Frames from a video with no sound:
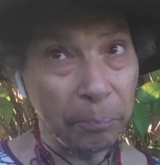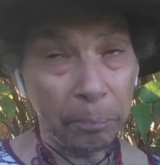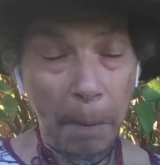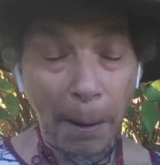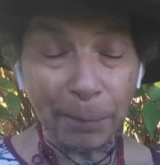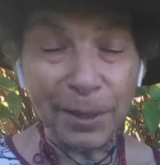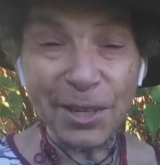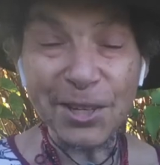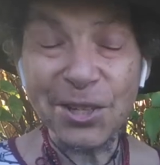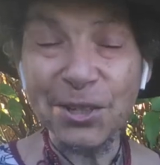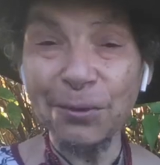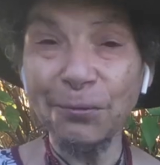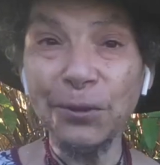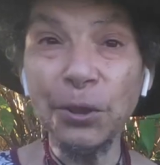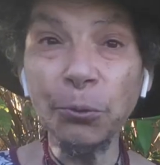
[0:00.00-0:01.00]

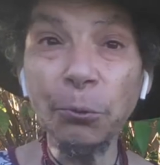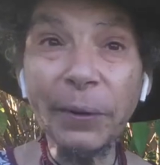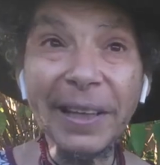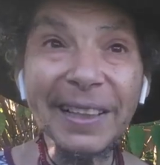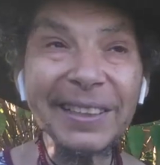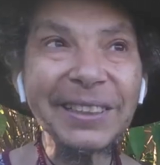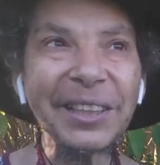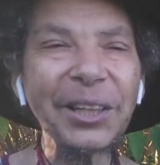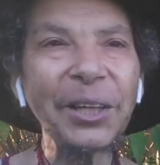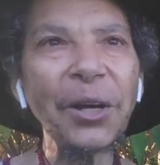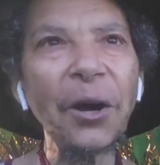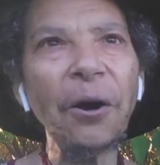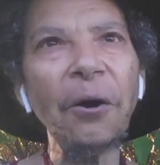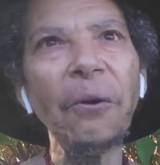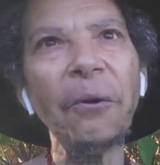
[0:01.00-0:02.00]
published a few weeks
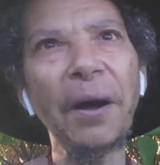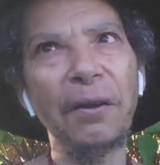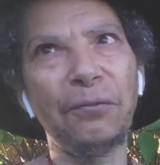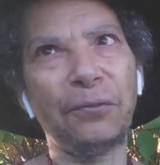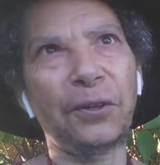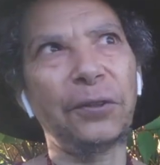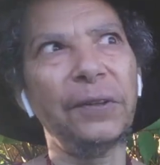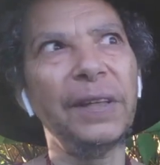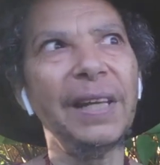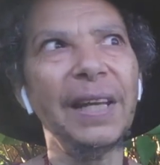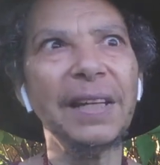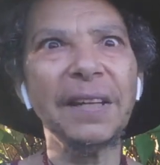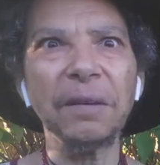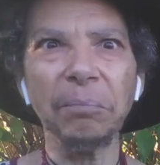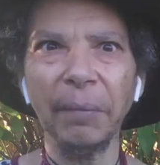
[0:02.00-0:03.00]
ago. I've
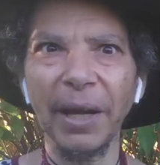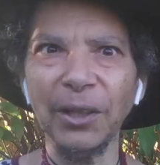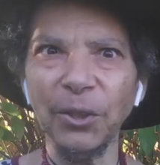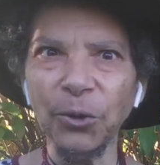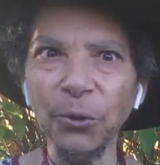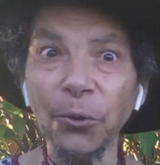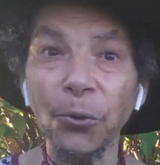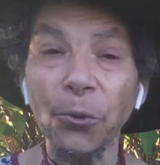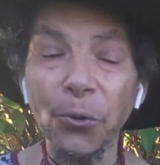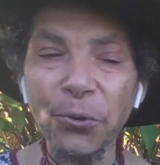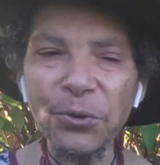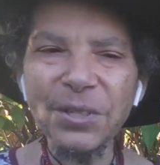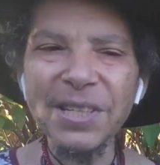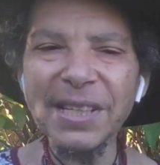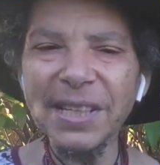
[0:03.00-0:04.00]
created my new
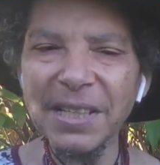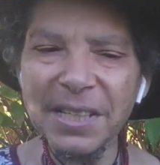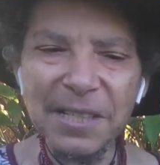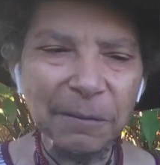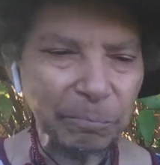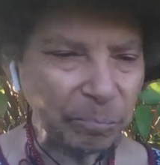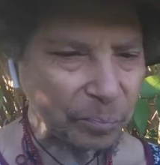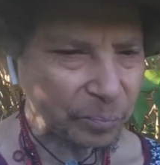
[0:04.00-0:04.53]
courses.